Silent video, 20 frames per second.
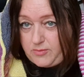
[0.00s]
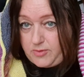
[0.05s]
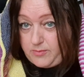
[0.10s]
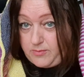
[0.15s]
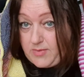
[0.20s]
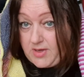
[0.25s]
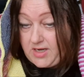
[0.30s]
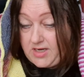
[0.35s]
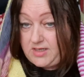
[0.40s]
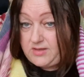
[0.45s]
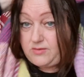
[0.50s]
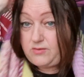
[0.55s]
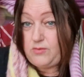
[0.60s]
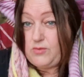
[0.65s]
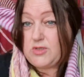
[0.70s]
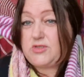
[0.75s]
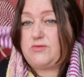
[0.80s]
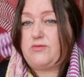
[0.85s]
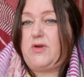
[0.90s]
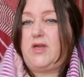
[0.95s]
But mine
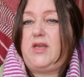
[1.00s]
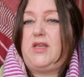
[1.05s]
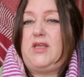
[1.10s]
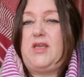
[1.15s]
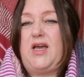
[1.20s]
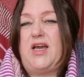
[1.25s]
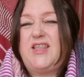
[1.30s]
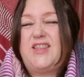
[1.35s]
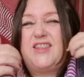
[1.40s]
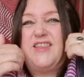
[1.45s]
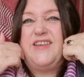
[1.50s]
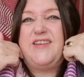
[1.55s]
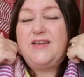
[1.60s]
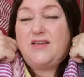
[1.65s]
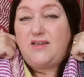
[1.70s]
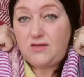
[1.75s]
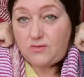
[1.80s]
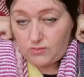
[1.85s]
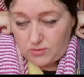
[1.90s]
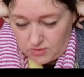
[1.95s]
was ready, I
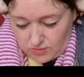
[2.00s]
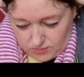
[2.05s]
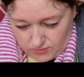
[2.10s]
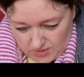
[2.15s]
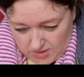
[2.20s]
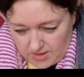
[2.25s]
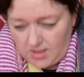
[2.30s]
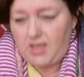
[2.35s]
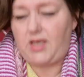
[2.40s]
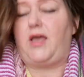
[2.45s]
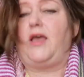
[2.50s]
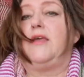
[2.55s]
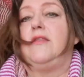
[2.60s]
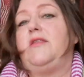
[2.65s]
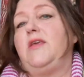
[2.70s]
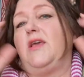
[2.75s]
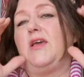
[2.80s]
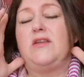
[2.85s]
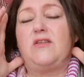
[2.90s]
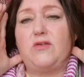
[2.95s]
think it was ready
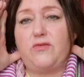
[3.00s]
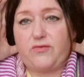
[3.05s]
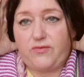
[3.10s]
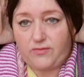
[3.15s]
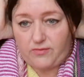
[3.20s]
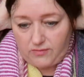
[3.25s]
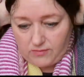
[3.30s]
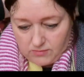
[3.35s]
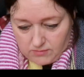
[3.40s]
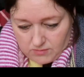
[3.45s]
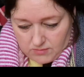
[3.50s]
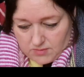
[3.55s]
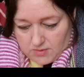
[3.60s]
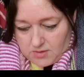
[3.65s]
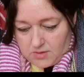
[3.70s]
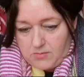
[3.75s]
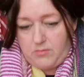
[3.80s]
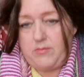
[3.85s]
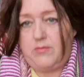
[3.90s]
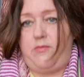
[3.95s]
at the end of
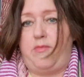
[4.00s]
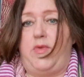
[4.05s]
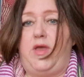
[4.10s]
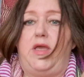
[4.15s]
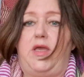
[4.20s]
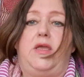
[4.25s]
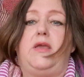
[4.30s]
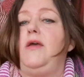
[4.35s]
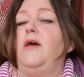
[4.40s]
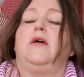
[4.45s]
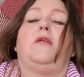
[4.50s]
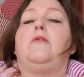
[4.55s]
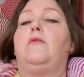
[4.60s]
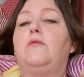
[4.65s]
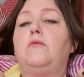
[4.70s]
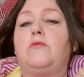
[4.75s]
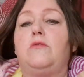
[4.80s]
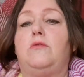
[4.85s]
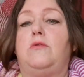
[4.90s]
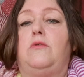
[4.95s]
May. I
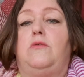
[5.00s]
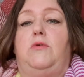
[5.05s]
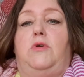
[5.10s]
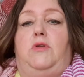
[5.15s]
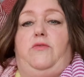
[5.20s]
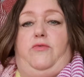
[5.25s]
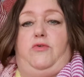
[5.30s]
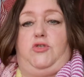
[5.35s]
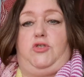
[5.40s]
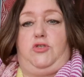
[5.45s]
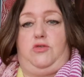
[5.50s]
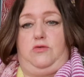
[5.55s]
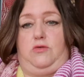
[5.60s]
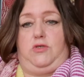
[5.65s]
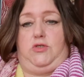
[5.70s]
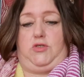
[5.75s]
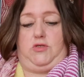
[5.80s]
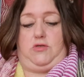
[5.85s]
don't know for sure.